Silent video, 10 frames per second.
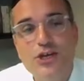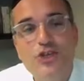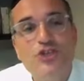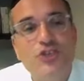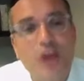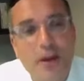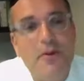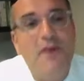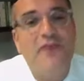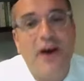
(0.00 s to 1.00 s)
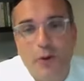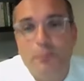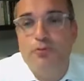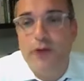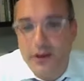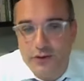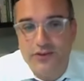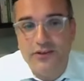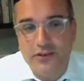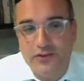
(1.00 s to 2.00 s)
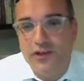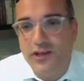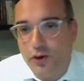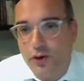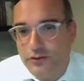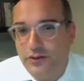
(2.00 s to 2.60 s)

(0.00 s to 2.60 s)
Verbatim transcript: Some of our prayers in the Silichot